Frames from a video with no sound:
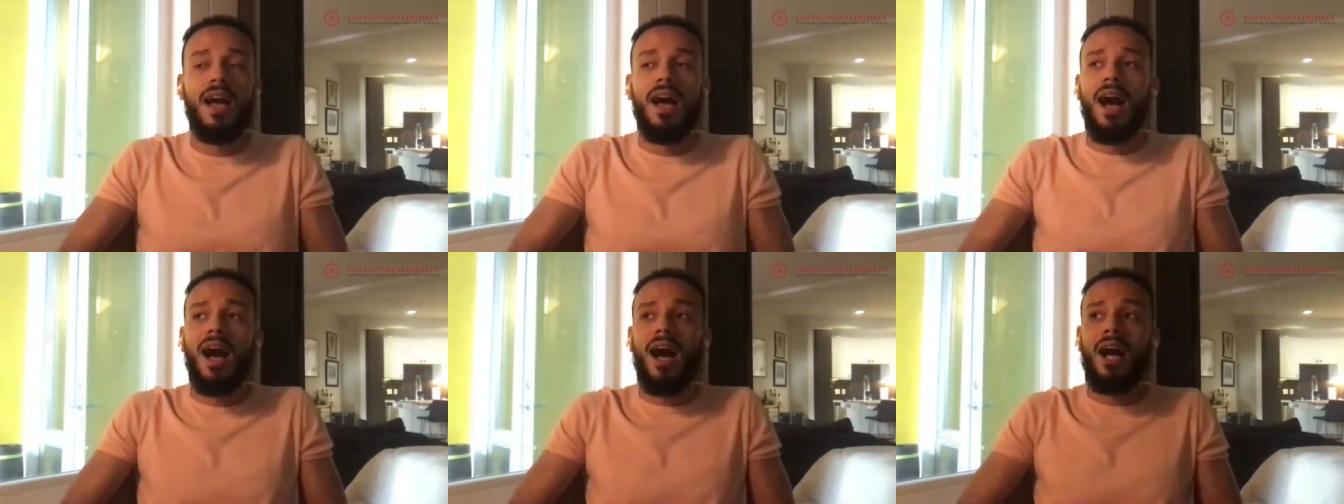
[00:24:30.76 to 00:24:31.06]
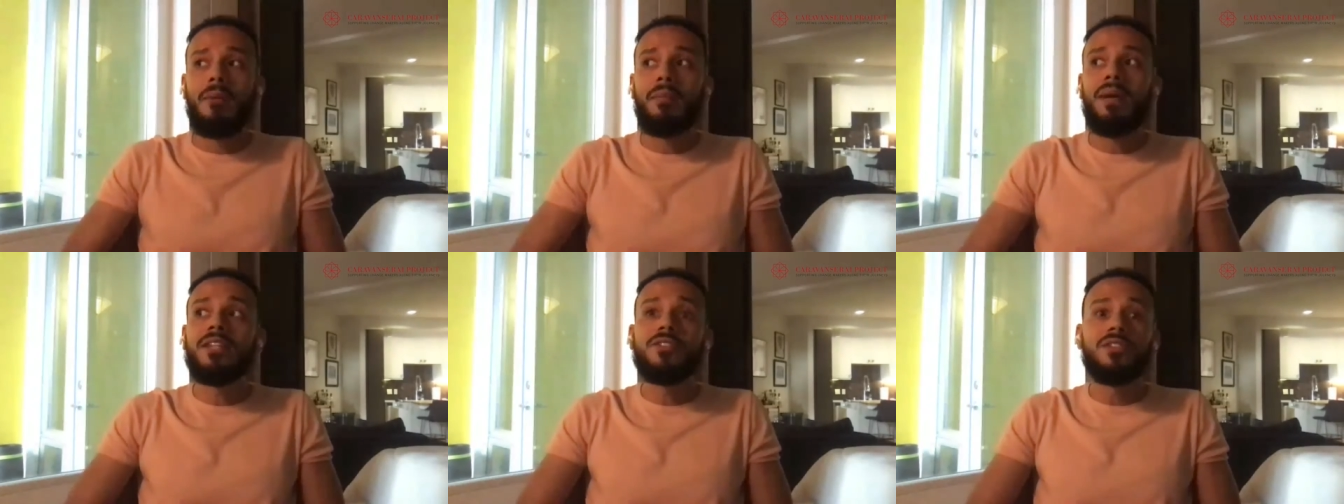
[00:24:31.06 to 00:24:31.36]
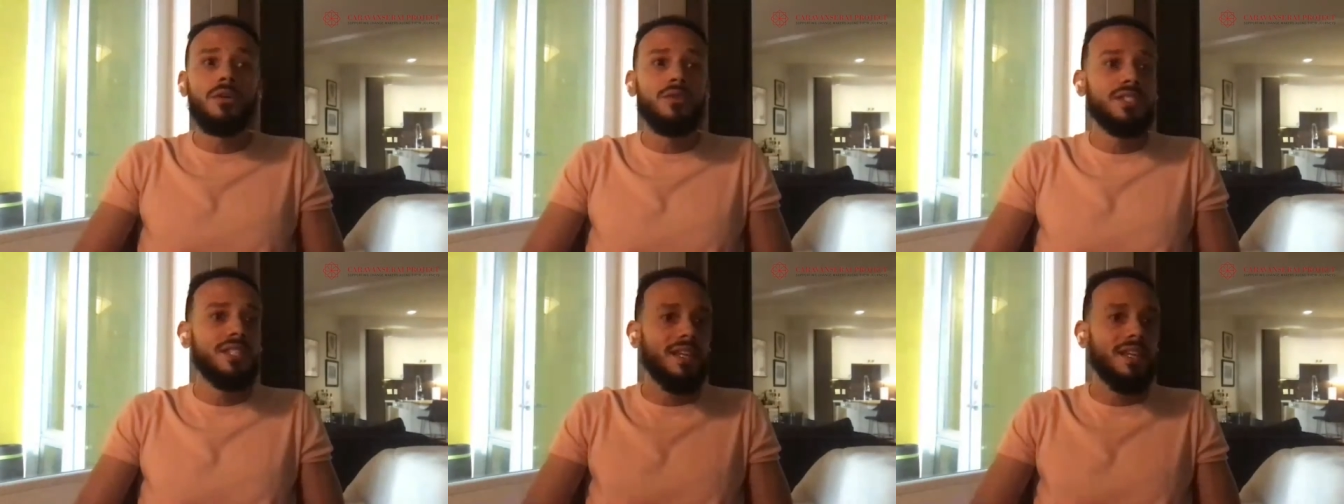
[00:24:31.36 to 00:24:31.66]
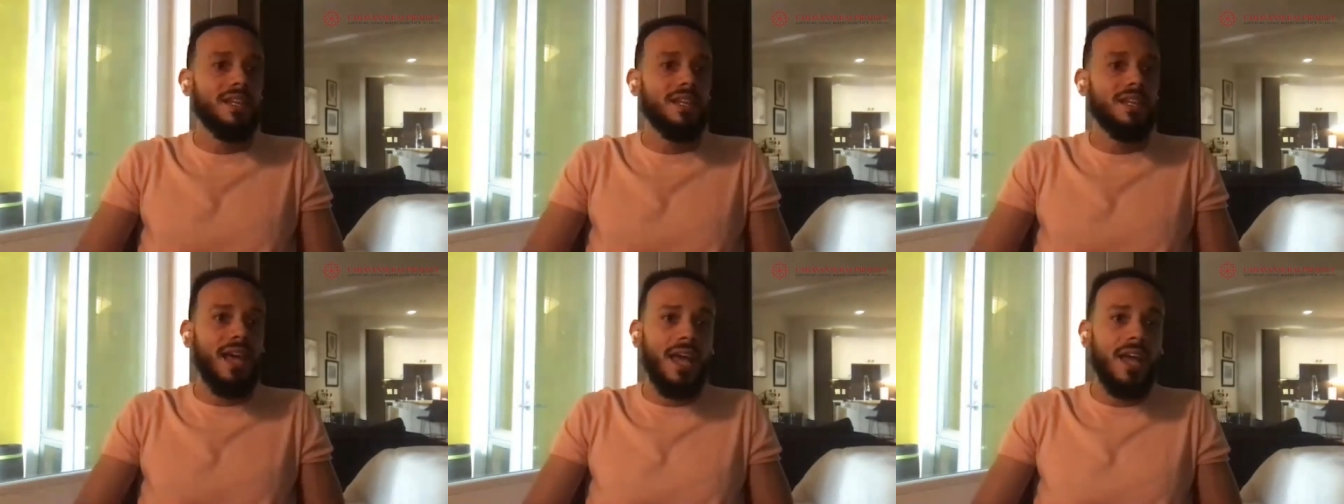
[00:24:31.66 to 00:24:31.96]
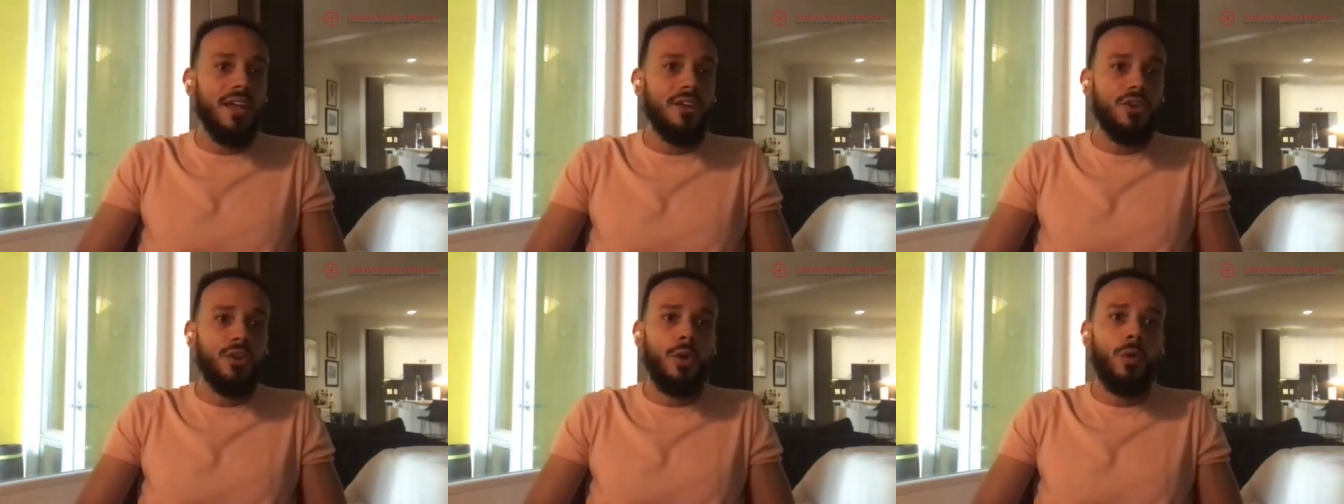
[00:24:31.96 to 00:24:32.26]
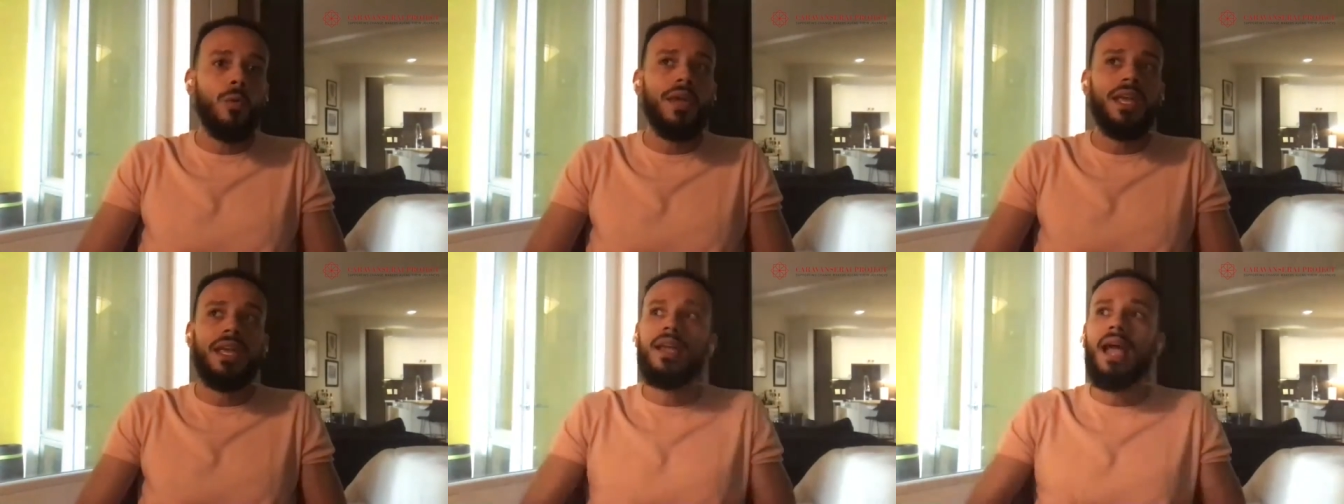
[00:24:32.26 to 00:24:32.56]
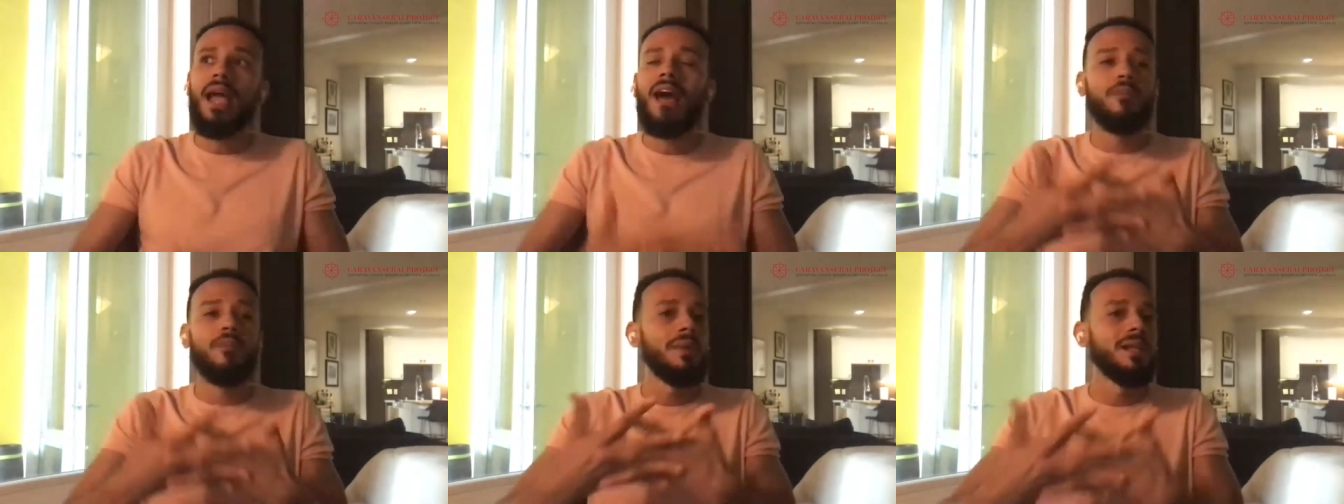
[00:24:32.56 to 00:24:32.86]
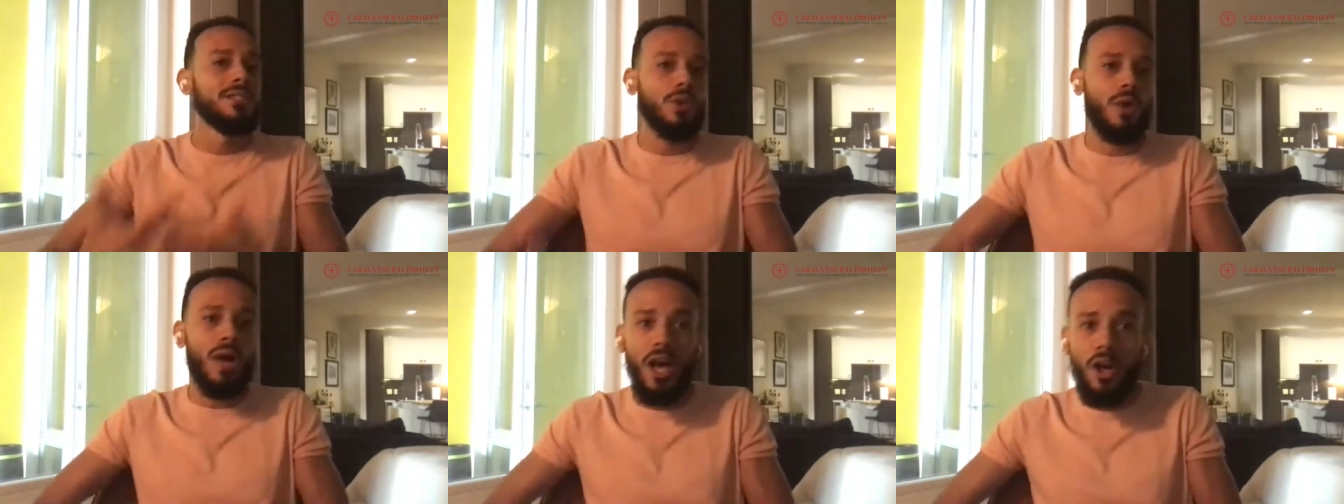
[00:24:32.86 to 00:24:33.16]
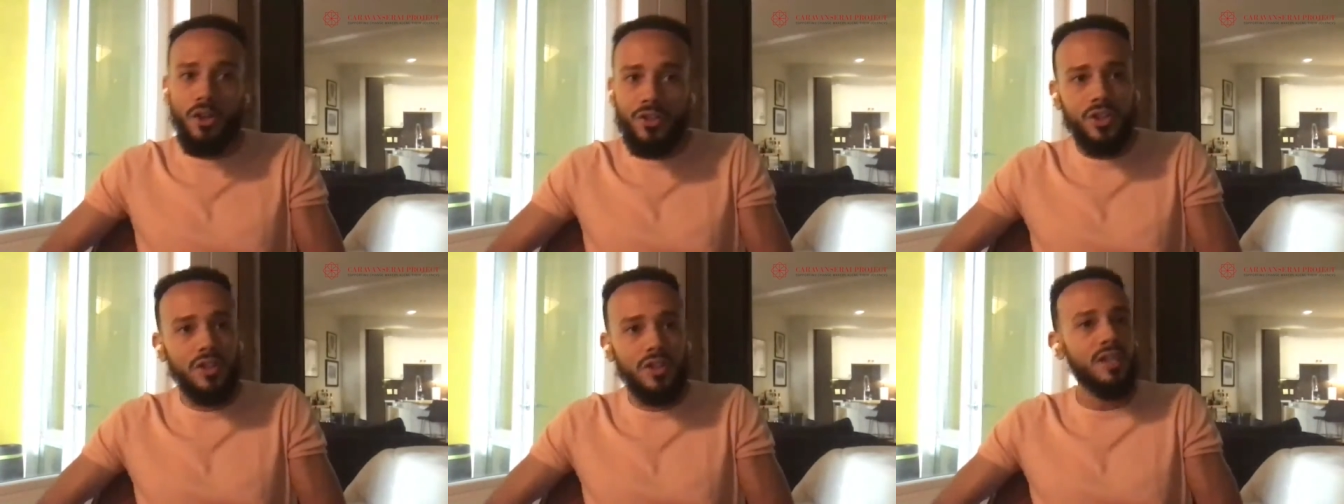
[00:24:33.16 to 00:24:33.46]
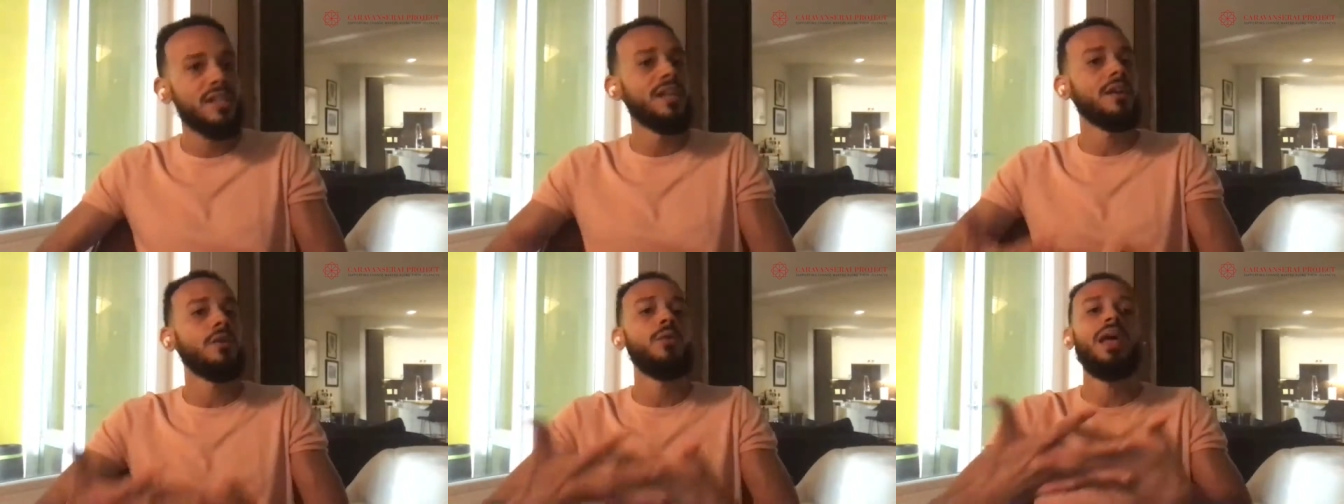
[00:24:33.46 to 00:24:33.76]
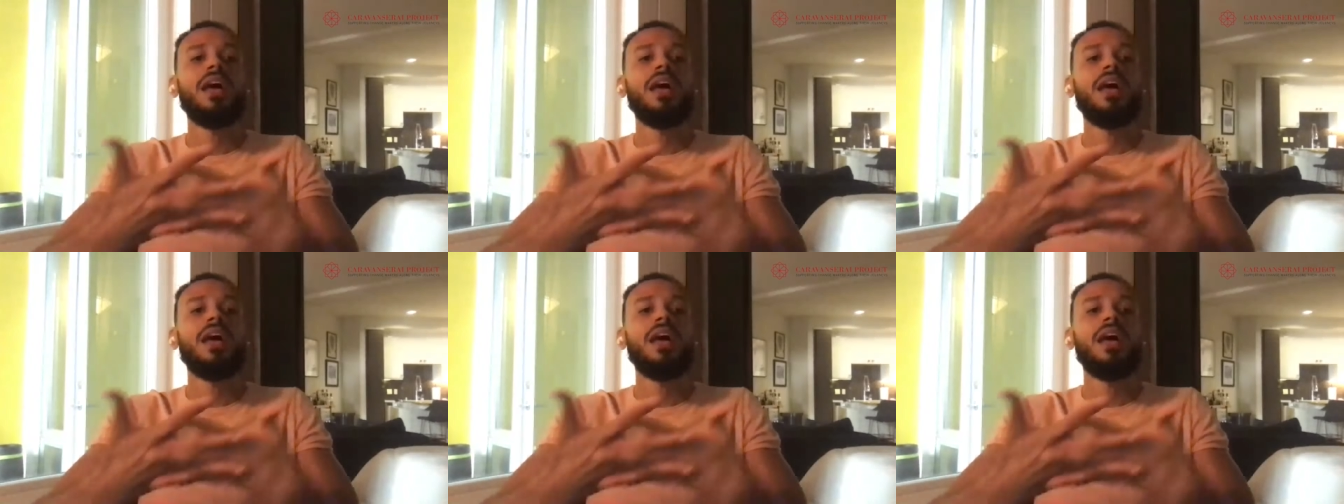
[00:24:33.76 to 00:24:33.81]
And so today, we have a mental health clinic,